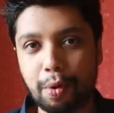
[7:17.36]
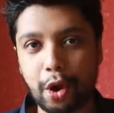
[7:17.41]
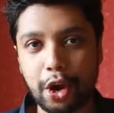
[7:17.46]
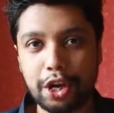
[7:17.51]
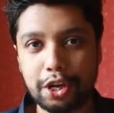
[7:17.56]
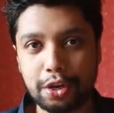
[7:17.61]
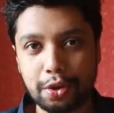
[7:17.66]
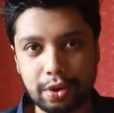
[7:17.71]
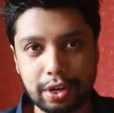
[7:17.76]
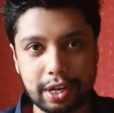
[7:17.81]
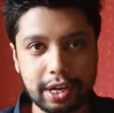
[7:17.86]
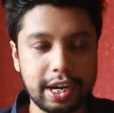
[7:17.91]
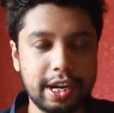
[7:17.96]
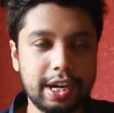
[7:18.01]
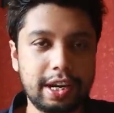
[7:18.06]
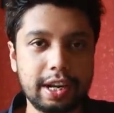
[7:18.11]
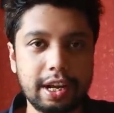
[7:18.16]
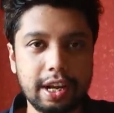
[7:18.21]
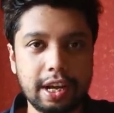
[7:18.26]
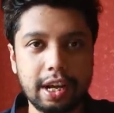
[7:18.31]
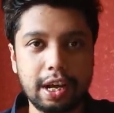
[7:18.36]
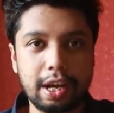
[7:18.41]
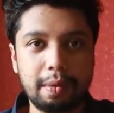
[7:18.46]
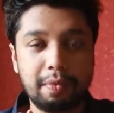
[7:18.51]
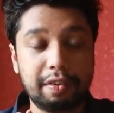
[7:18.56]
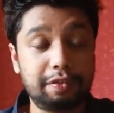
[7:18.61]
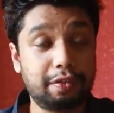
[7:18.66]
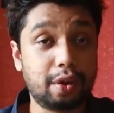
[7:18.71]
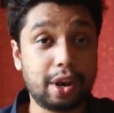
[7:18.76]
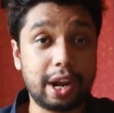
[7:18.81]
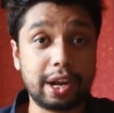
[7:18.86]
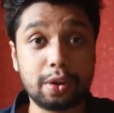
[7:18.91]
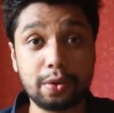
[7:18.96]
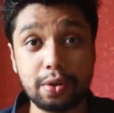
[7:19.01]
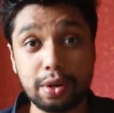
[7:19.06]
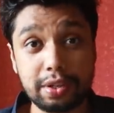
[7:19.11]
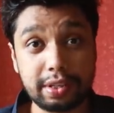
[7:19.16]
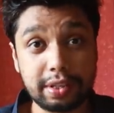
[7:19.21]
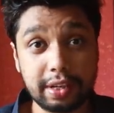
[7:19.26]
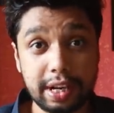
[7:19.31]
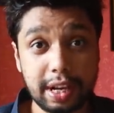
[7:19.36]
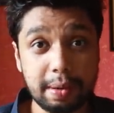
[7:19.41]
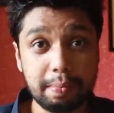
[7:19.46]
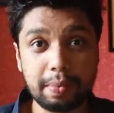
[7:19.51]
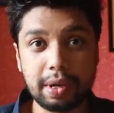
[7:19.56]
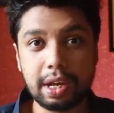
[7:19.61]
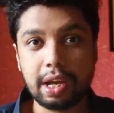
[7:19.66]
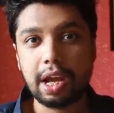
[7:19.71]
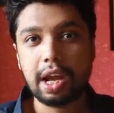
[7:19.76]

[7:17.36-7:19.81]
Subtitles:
point to read before I go to sleep.